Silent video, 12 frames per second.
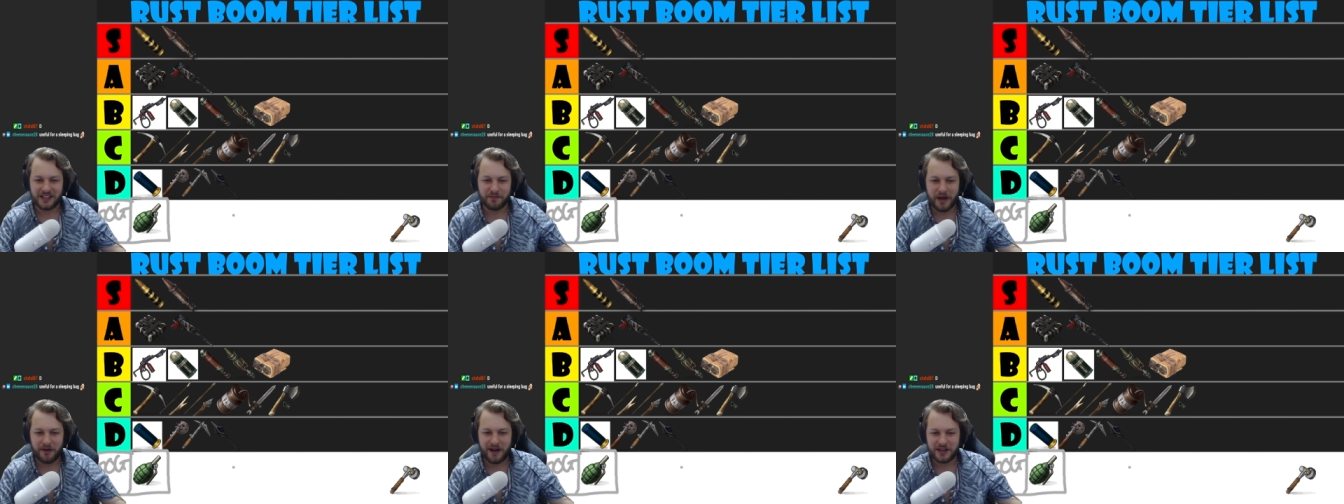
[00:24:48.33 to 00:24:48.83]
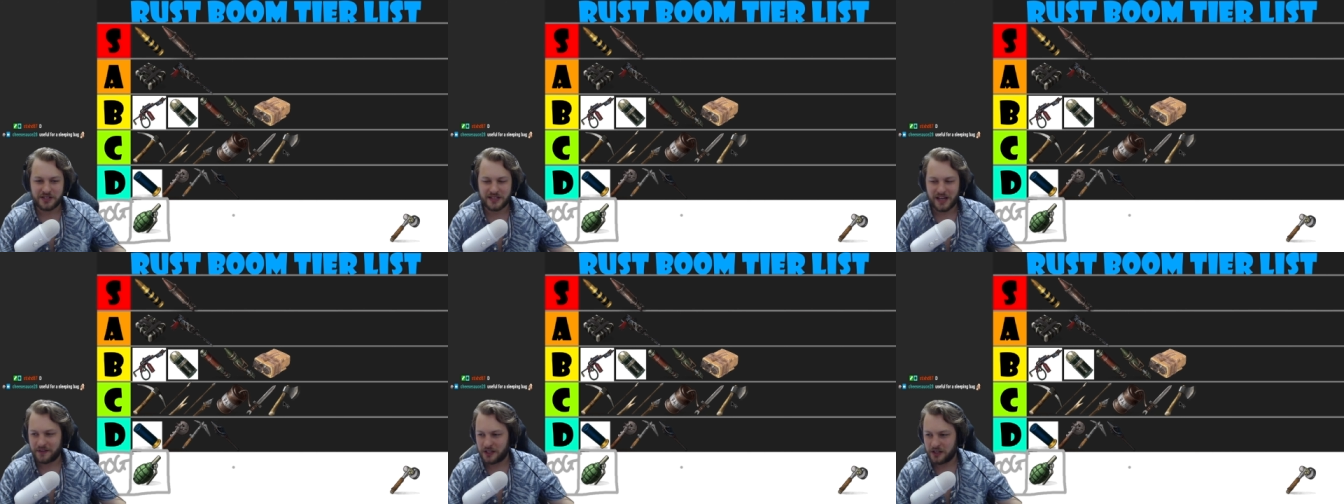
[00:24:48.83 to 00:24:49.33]
Metal hatchets
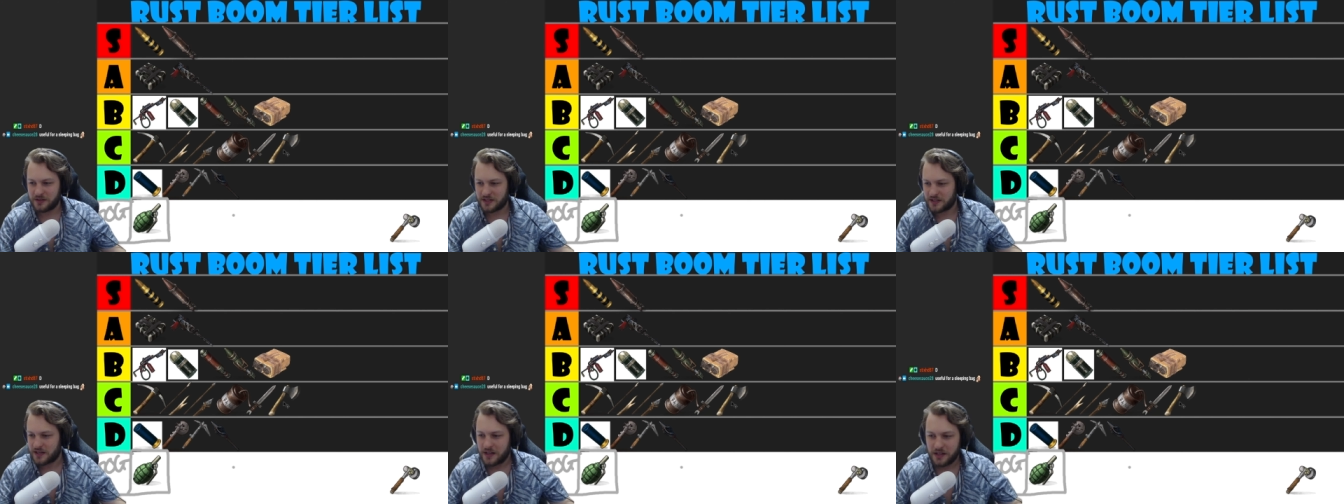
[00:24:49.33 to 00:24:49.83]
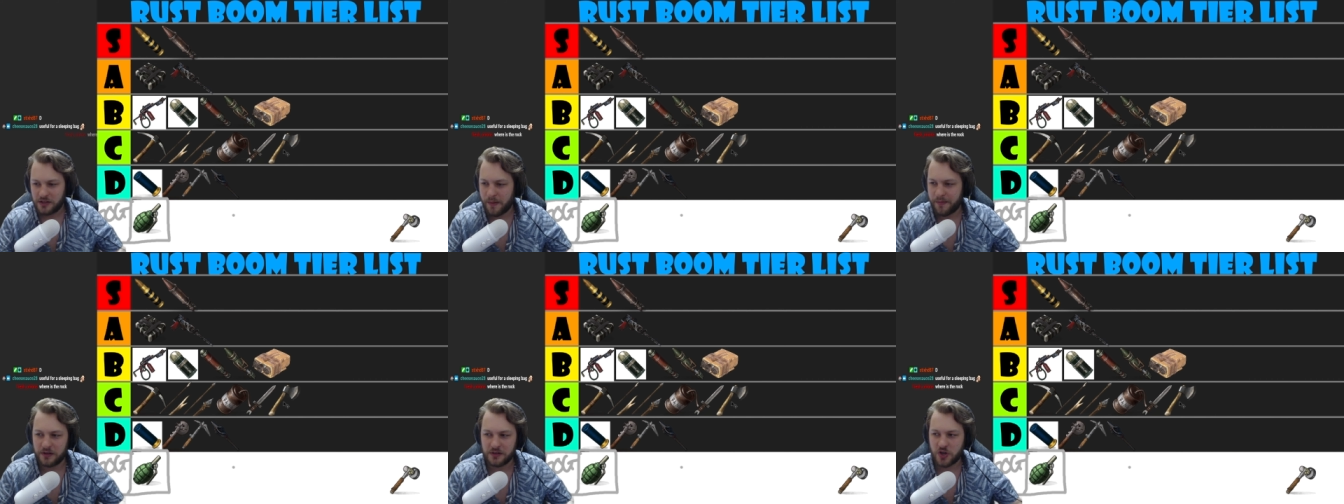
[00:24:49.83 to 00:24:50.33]
have their uses.
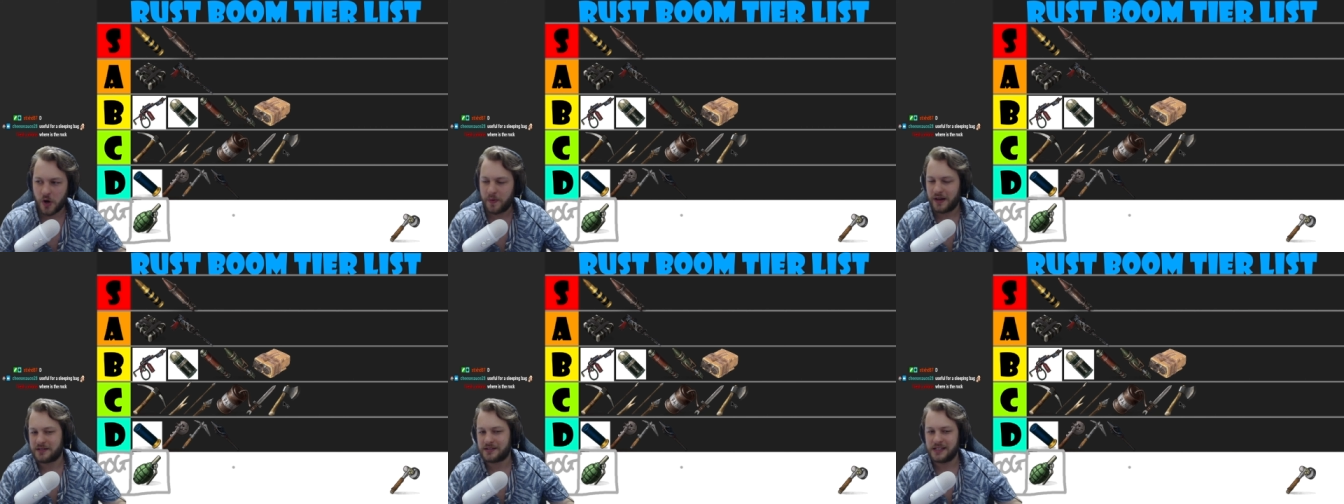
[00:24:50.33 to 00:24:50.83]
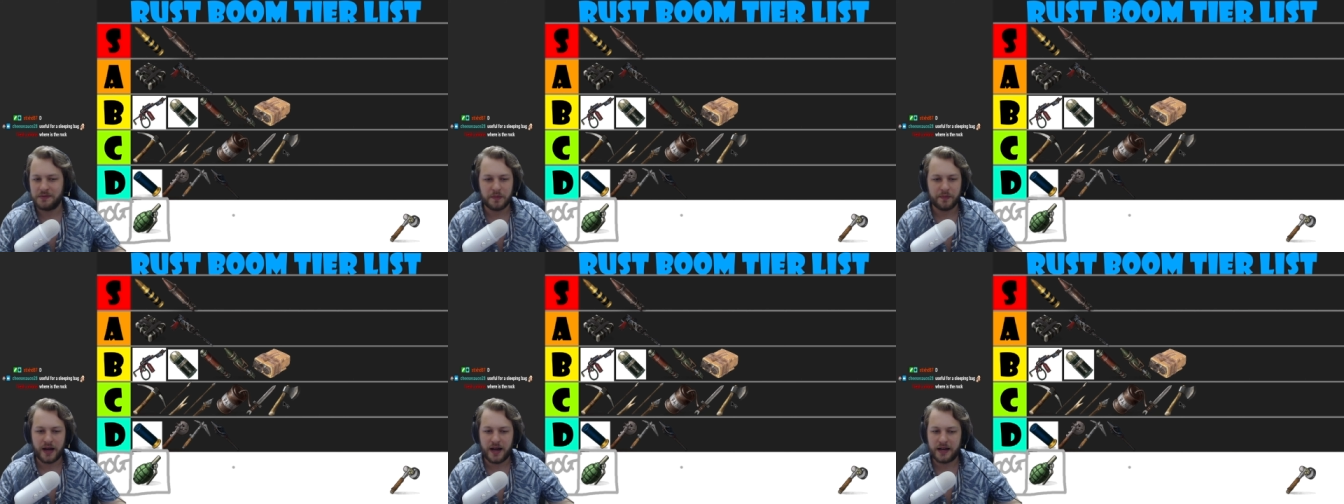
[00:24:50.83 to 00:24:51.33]
Remember, you're chopping out sleeping
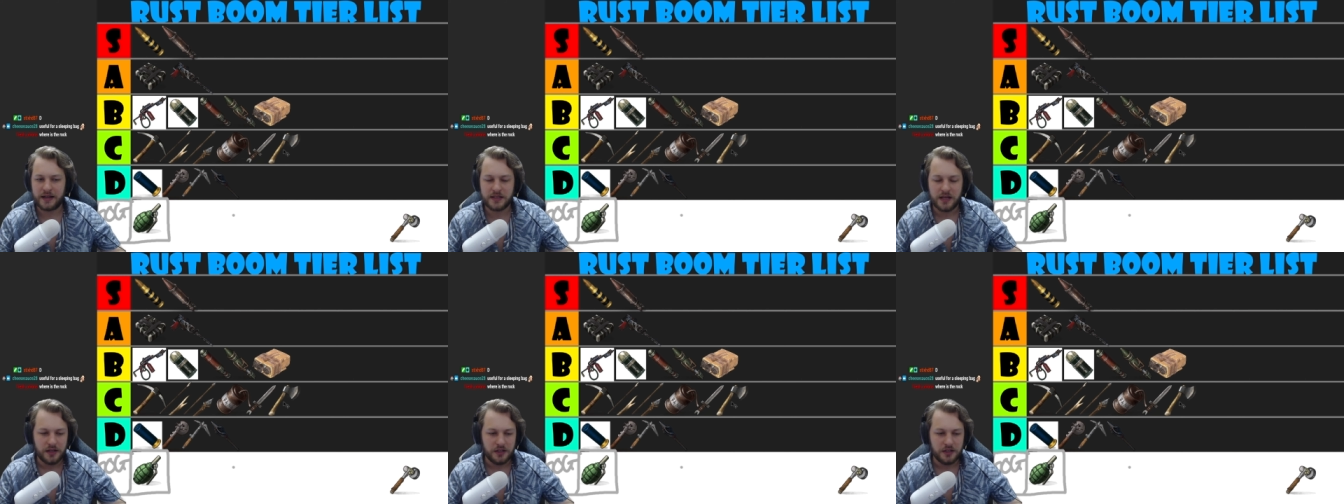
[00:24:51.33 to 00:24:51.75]
bags.